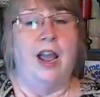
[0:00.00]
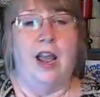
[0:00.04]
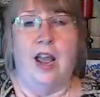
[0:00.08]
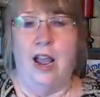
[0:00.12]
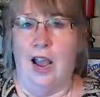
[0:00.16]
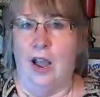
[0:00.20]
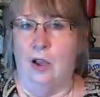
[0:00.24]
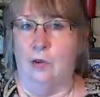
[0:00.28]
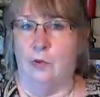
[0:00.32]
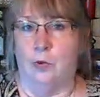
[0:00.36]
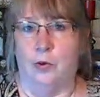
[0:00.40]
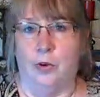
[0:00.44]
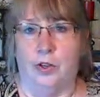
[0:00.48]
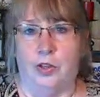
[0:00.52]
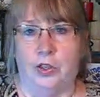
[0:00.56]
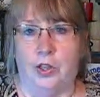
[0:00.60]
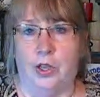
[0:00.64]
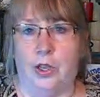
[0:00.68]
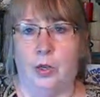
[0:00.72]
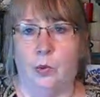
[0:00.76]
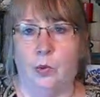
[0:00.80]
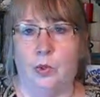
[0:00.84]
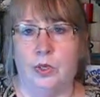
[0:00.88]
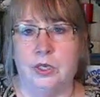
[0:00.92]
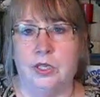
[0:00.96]

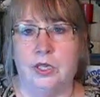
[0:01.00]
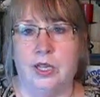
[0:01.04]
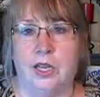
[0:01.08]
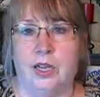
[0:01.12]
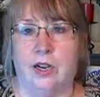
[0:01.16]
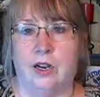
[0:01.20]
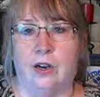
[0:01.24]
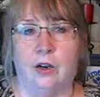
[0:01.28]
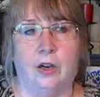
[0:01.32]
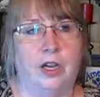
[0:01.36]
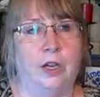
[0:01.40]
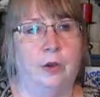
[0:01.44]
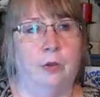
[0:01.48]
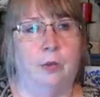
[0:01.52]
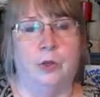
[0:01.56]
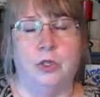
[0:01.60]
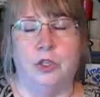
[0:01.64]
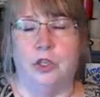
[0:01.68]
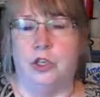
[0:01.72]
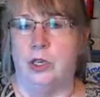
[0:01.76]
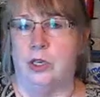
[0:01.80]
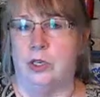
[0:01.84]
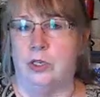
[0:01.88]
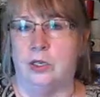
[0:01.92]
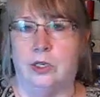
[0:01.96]
Everything was there. It was
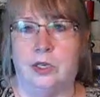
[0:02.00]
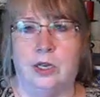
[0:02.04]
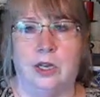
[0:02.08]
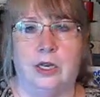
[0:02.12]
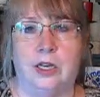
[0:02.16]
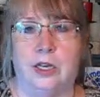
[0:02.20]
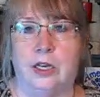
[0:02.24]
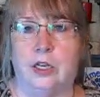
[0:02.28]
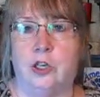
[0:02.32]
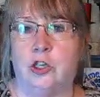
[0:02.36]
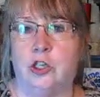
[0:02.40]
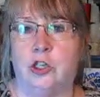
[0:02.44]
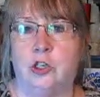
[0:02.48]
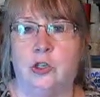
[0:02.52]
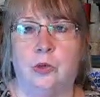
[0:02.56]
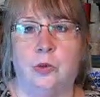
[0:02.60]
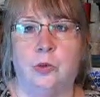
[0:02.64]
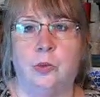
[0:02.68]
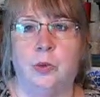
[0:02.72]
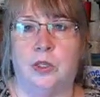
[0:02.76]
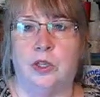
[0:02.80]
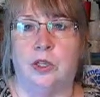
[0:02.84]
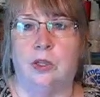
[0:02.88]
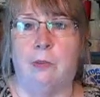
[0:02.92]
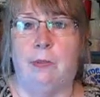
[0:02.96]
just an issue
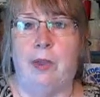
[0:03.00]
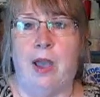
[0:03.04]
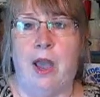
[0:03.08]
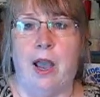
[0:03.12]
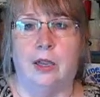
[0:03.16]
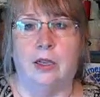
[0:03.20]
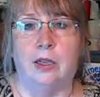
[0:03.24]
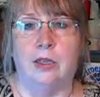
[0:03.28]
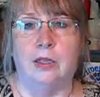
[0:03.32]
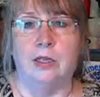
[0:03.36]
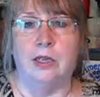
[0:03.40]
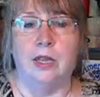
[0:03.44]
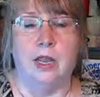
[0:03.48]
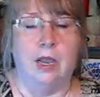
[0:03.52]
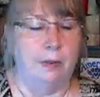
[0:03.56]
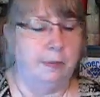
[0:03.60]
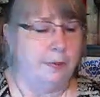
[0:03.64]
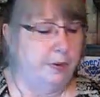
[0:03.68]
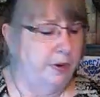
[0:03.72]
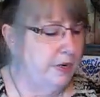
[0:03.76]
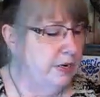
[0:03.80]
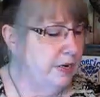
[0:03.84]
with the packing tape.